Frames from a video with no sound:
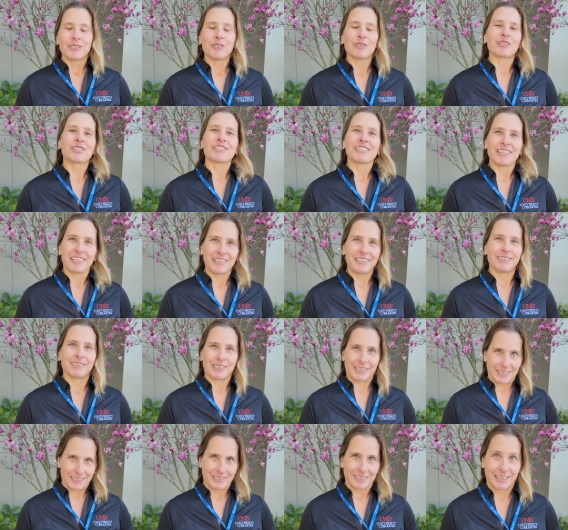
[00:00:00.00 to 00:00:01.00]
you're seeing
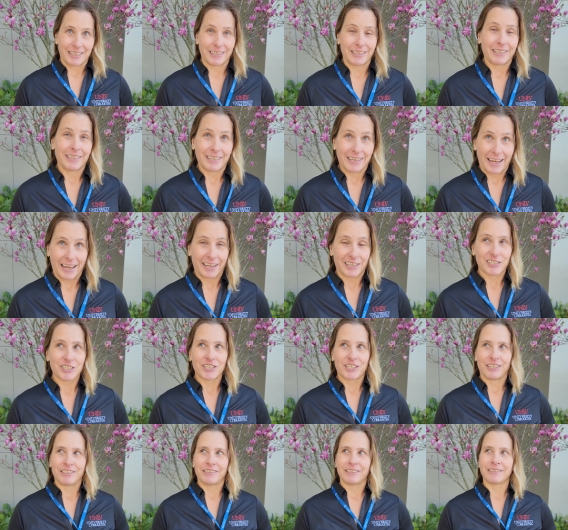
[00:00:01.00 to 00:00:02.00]
linked data in
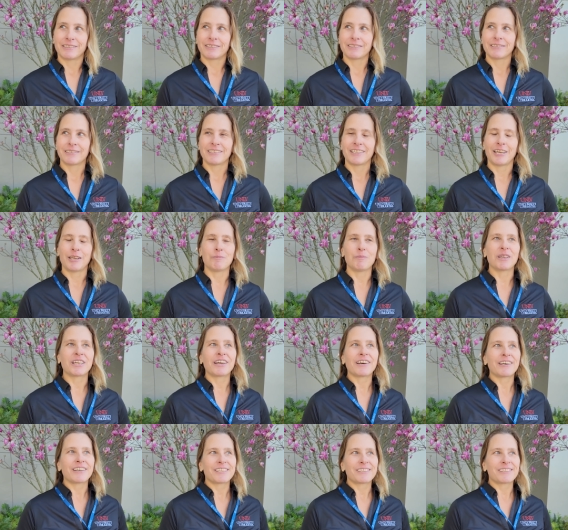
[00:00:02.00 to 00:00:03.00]
action. And
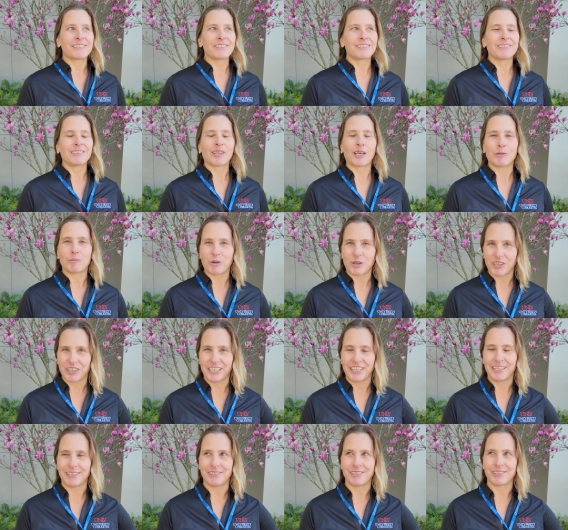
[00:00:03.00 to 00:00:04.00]
because
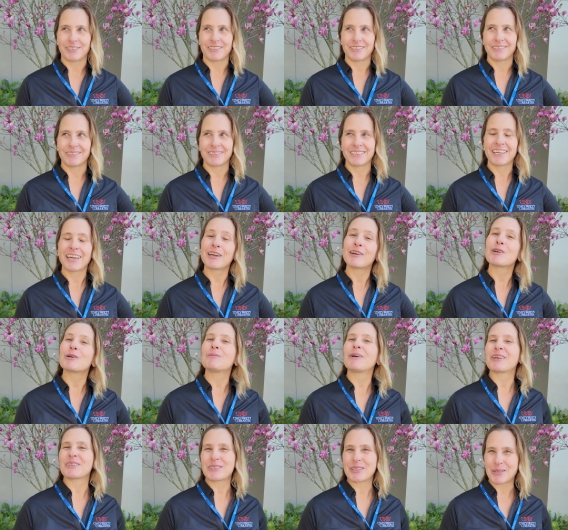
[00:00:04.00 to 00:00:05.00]
librarians care
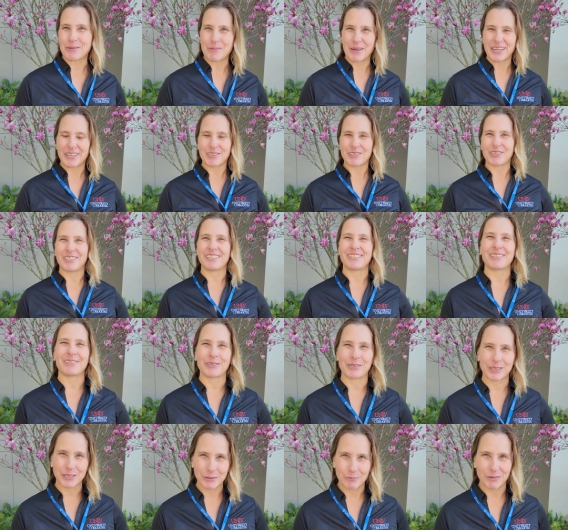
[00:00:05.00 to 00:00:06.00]
about their patrons and
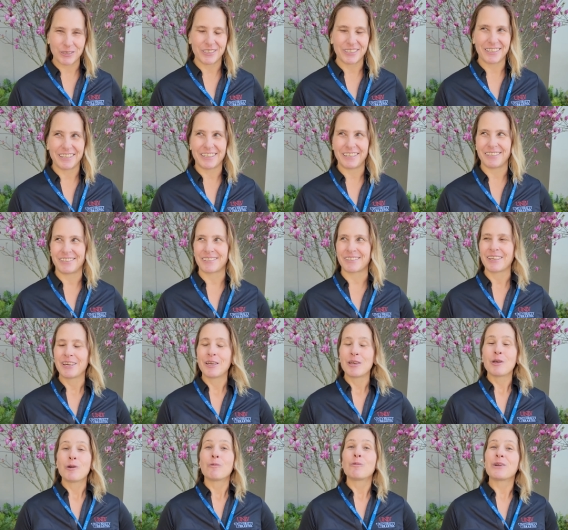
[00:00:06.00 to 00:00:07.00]
their communities,
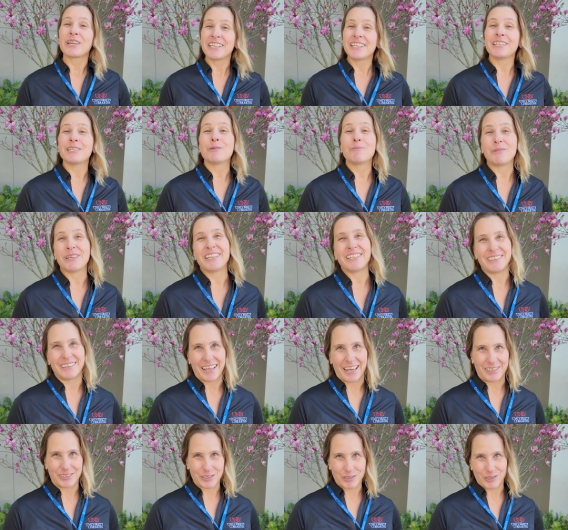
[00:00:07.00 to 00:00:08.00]
we need to be in
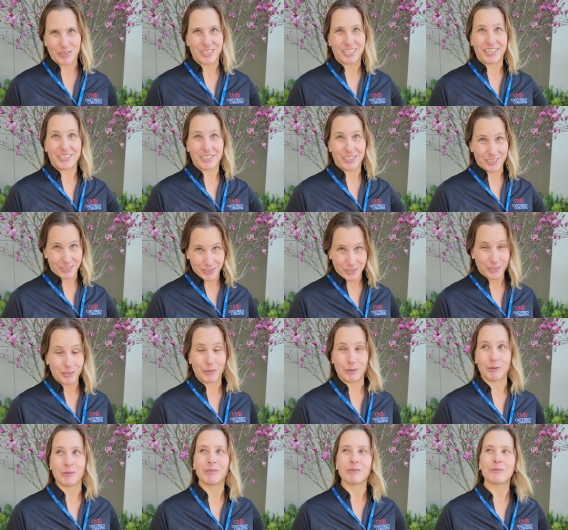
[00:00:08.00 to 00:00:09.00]
that search engine too.
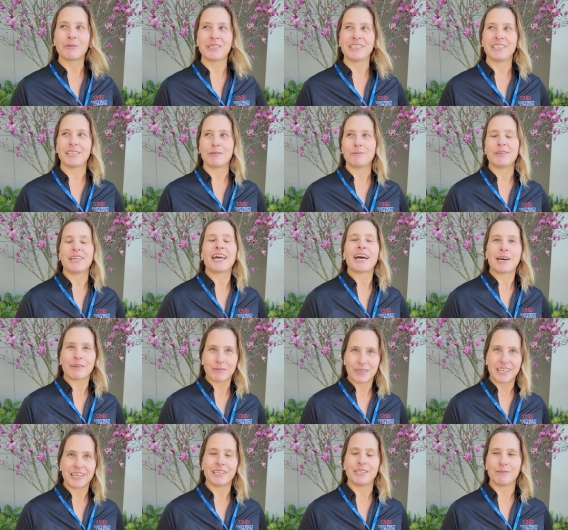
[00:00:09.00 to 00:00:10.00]
We need to be
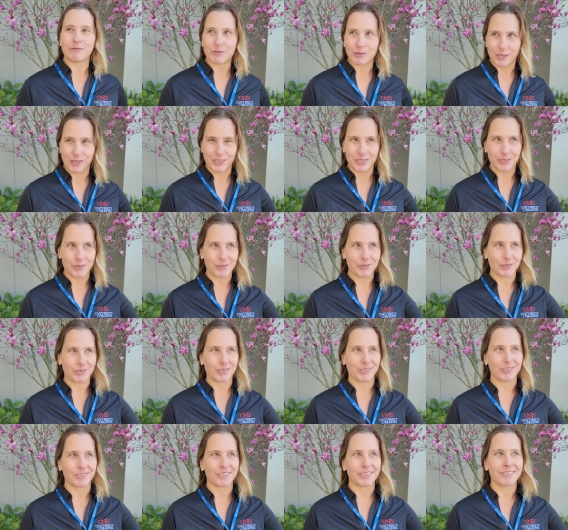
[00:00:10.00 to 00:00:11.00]
advocating for our
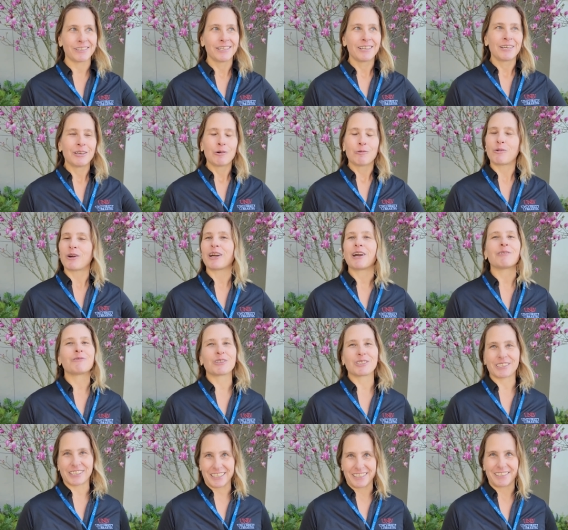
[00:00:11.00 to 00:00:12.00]
users
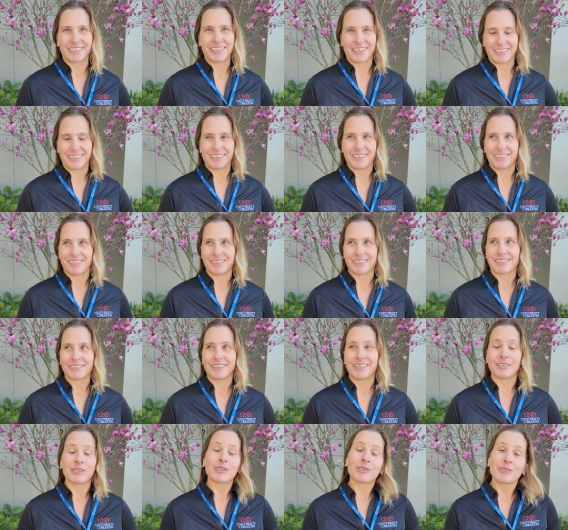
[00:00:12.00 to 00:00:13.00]
wherever linked data is,
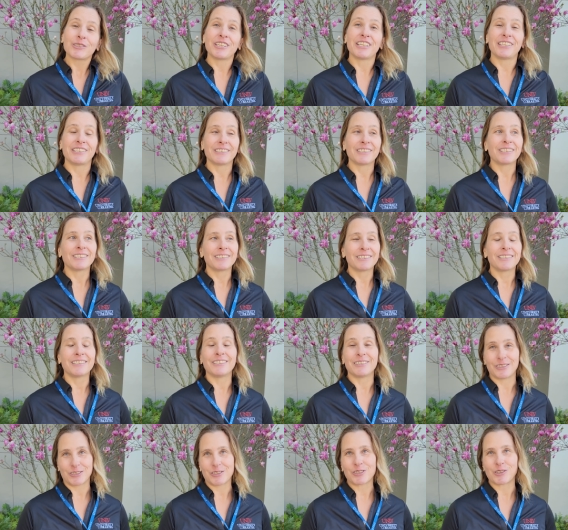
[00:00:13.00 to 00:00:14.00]
including
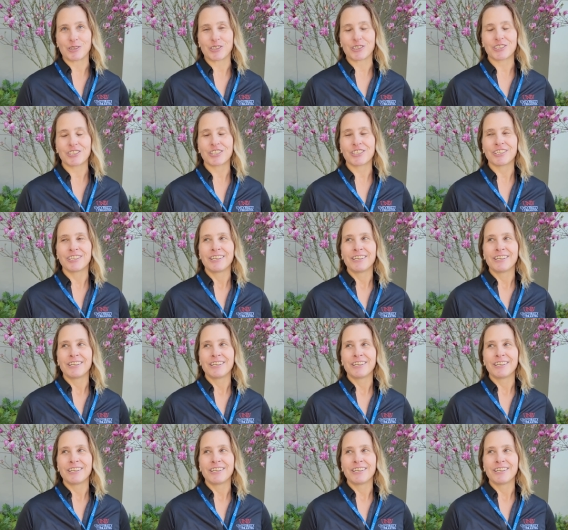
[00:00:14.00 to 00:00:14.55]
in the search.